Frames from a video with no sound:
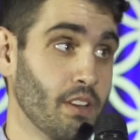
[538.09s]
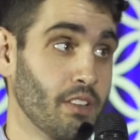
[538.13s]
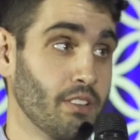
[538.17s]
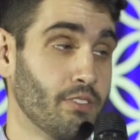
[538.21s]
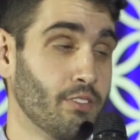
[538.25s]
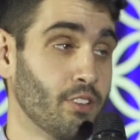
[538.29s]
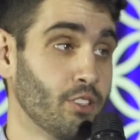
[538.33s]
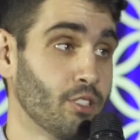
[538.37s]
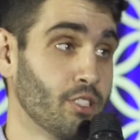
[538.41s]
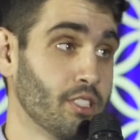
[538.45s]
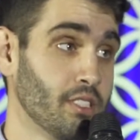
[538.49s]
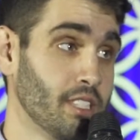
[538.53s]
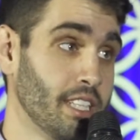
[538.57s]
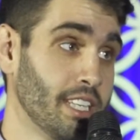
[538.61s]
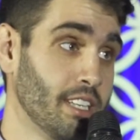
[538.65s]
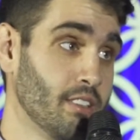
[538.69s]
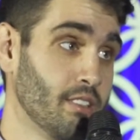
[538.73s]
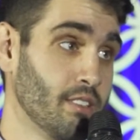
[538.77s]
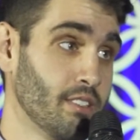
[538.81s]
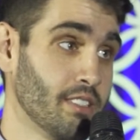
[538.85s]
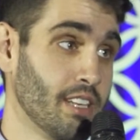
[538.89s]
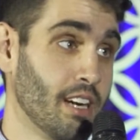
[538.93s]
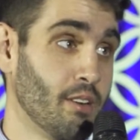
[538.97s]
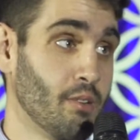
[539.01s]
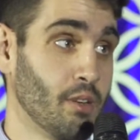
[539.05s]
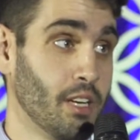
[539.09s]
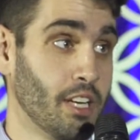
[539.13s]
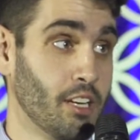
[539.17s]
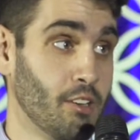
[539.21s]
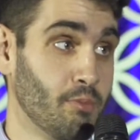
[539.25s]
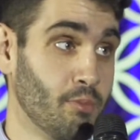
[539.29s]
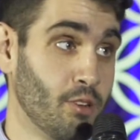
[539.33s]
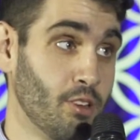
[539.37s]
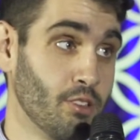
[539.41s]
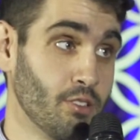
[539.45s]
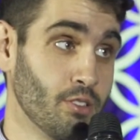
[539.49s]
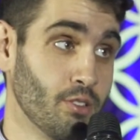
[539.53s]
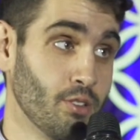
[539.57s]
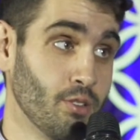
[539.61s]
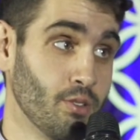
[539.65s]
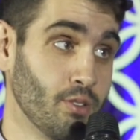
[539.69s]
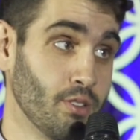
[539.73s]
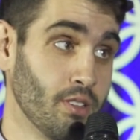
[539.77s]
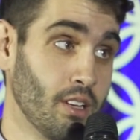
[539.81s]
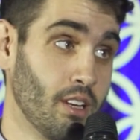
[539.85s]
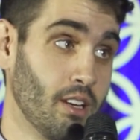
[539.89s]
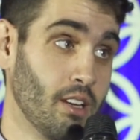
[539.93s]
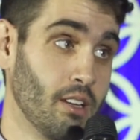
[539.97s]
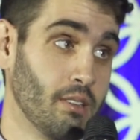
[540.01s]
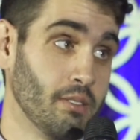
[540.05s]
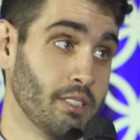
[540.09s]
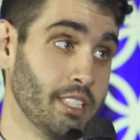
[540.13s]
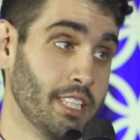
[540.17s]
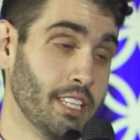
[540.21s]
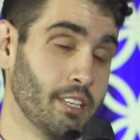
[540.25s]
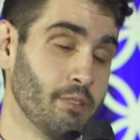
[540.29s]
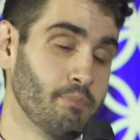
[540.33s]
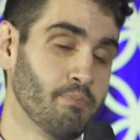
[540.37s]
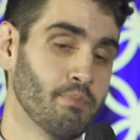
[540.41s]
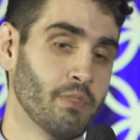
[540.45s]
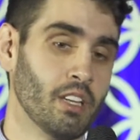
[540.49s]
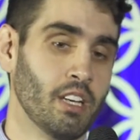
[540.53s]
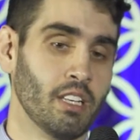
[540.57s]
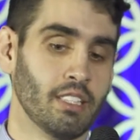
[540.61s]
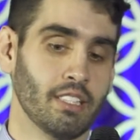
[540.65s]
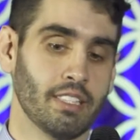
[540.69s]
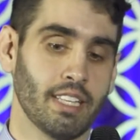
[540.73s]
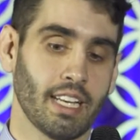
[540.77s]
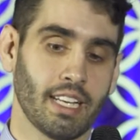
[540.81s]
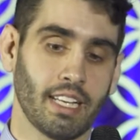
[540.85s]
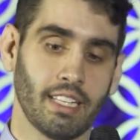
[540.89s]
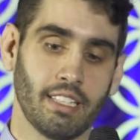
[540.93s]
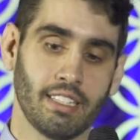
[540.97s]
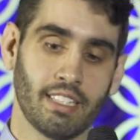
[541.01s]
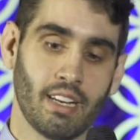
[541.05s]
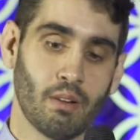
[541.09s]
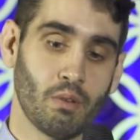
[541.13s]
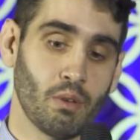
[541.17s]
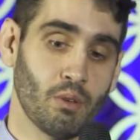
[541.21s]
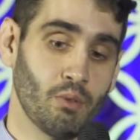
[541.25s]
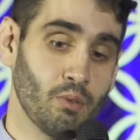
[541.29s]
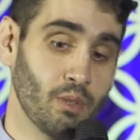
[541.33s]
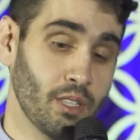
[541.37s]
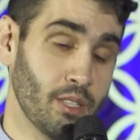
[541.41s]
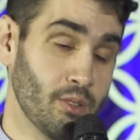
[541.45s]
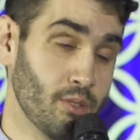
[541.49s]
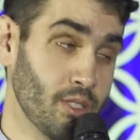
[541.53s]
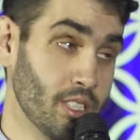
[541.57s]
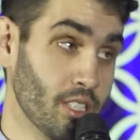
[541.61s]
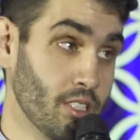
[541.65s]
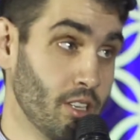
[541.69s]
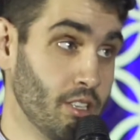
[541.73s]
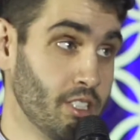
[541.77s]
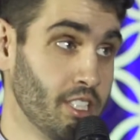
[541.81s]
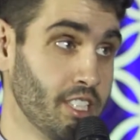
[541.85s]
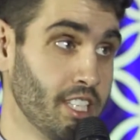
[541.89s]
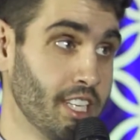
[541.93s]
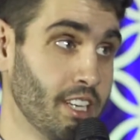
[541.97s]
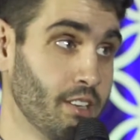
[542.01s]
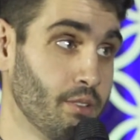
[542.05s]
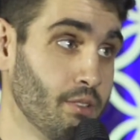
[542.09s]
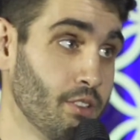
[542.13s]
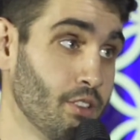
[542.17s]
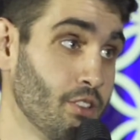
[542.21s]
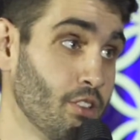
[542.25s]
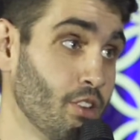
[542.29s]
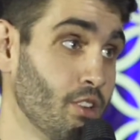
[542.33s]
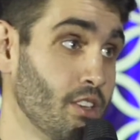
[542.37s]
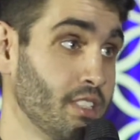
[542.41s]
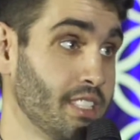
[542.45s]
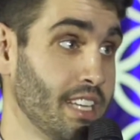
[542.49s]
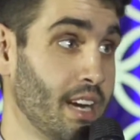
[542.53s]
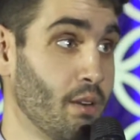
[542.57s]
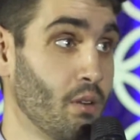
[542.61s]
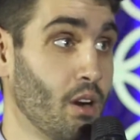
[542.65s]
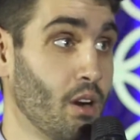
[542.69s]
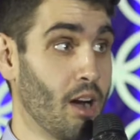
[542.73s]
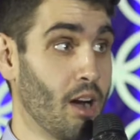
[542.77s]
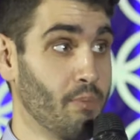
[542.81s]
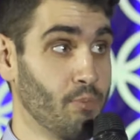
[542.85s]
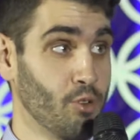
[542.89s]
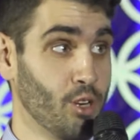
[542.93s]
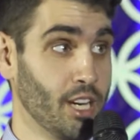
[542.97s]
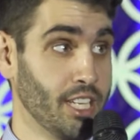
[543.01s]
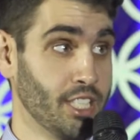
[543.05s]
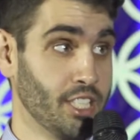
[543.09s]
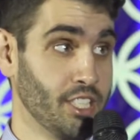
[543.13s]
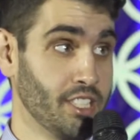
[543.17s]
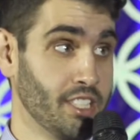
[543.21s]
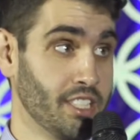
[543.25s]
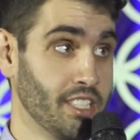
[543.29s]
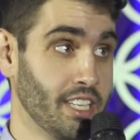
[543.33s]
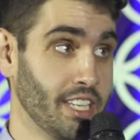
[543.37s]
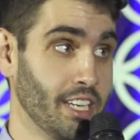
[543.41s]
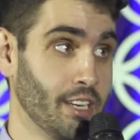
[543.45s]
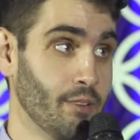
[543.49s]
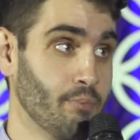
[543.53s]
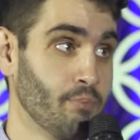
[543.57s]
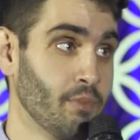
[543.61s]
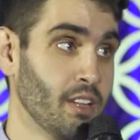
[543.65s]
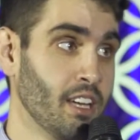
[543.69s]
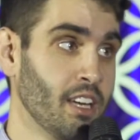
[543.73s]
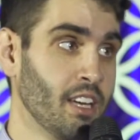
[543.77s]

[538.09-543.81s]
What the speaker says: The first tier is our interpersonal tier. Second is our research tier, and the third is operations tier.